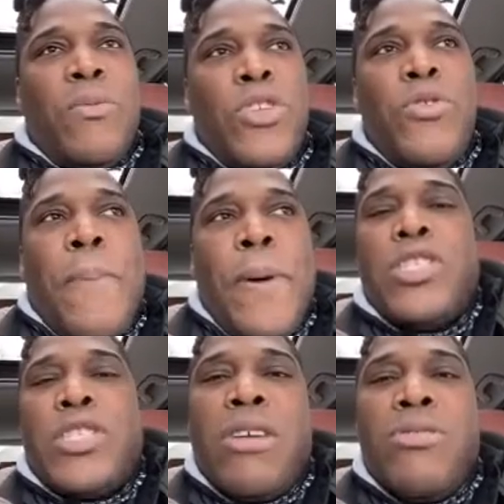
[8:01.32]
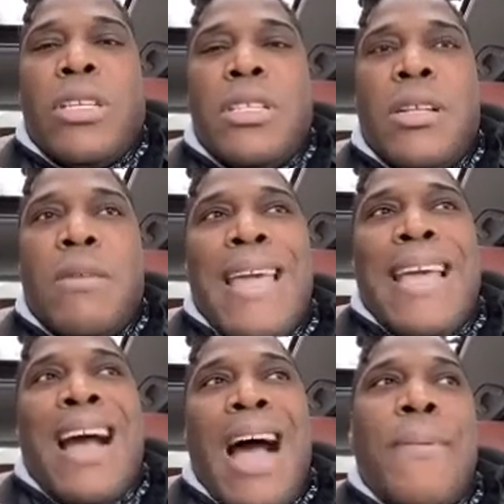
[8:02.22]
when you punch down, you can still
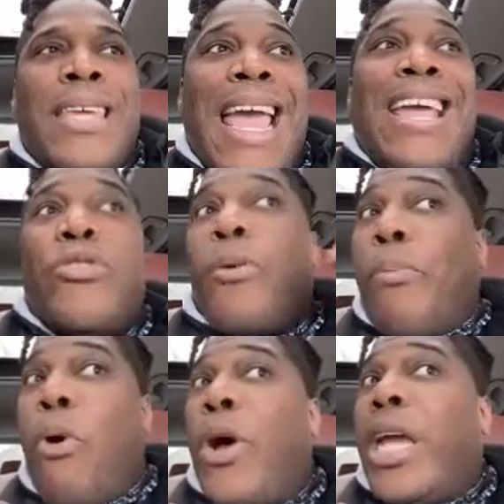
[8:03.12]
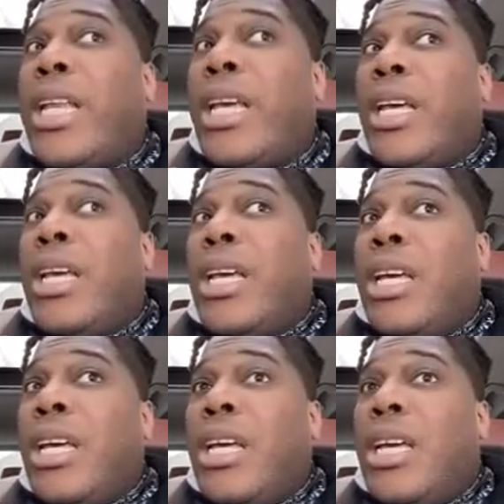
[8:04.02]
make comedy, and your point,
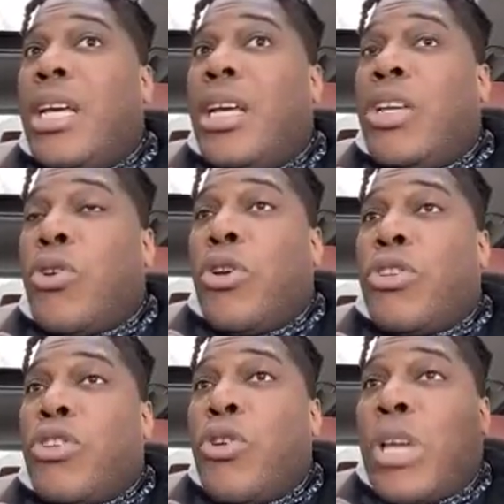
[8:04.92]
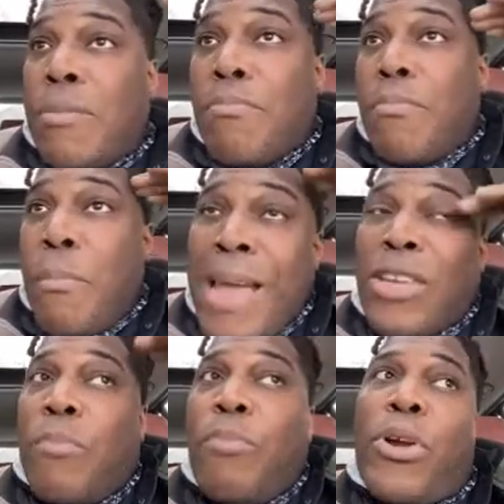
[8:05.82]
you can make
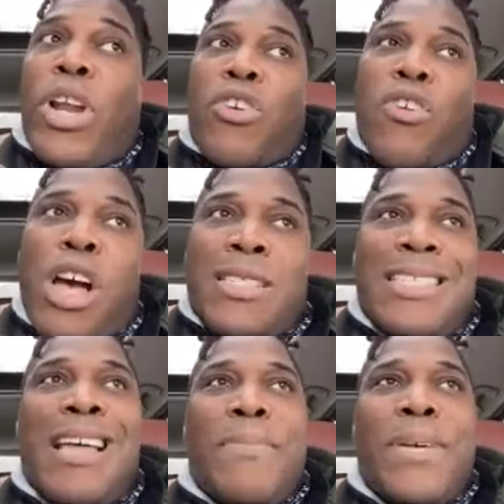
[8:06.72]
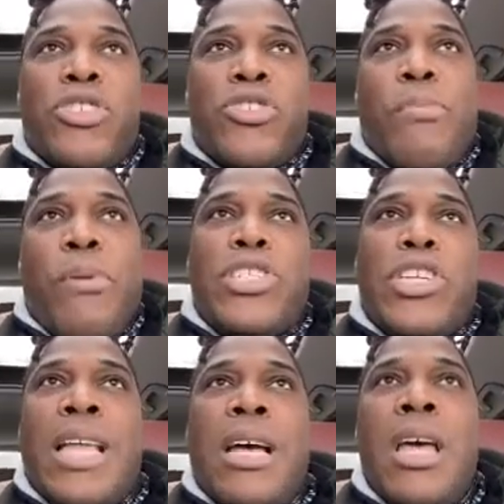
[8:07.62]
your point across. It's not because you're
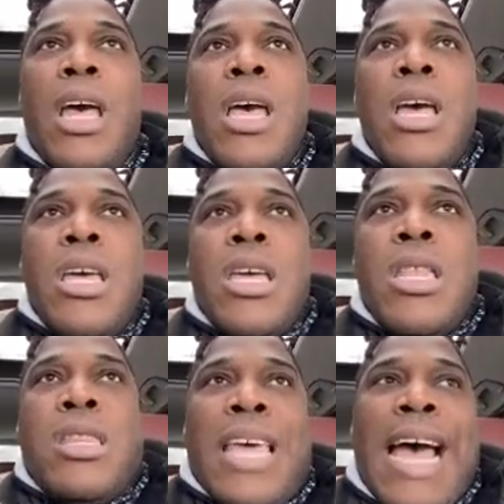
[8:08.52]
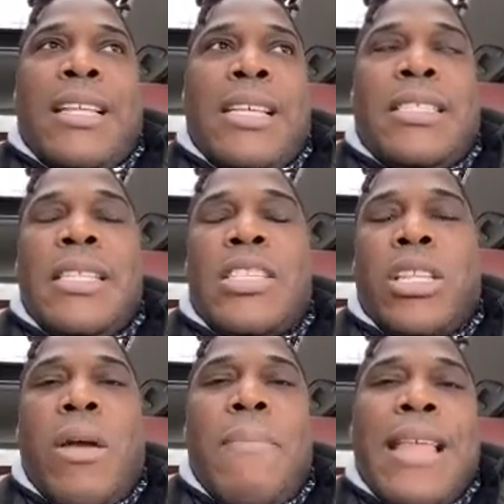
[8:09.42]
punching down that it's
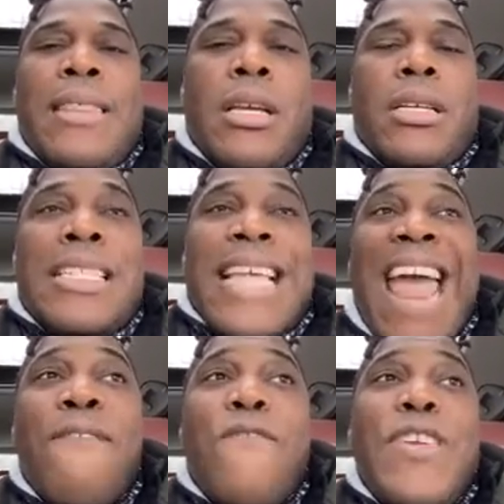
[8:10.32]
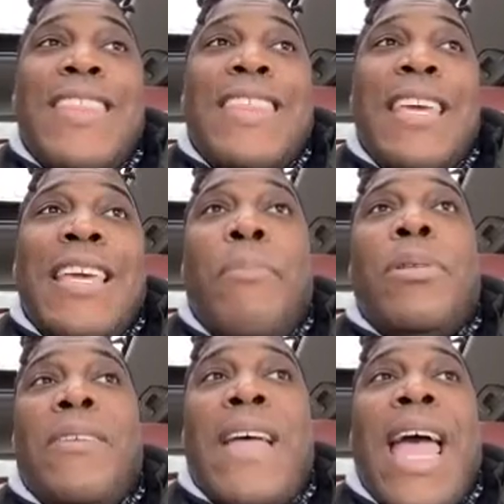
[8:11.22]
necessarily a bad thing, because I
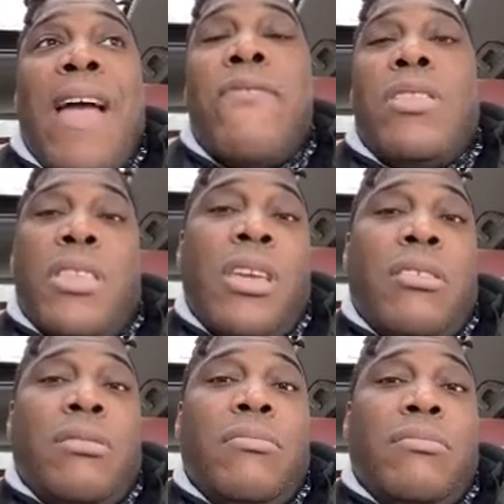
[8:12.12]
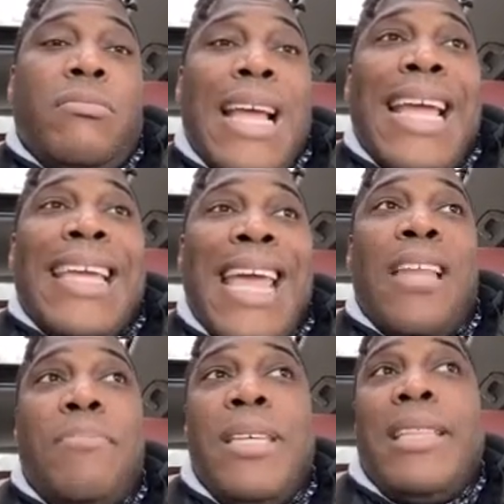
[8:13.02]
believe that everything
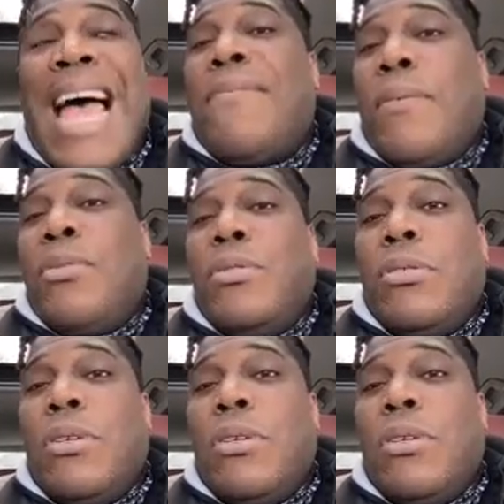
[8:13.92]
can be laughable.